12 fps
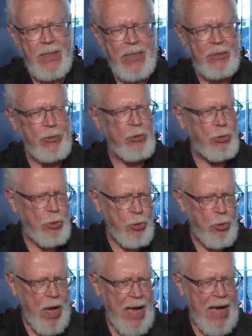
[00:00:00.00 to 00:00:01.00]
It's
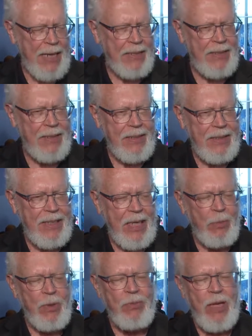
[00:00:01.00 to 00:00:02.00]
too hot,
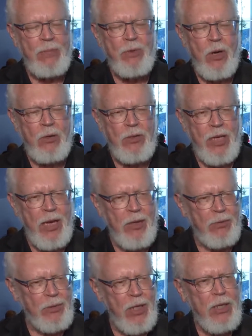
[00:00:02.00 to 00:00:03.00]
and we've left
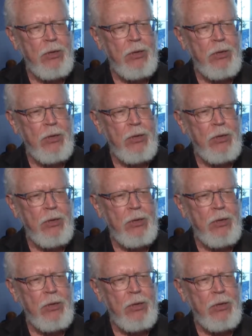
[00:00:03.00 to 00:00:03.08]
ourselves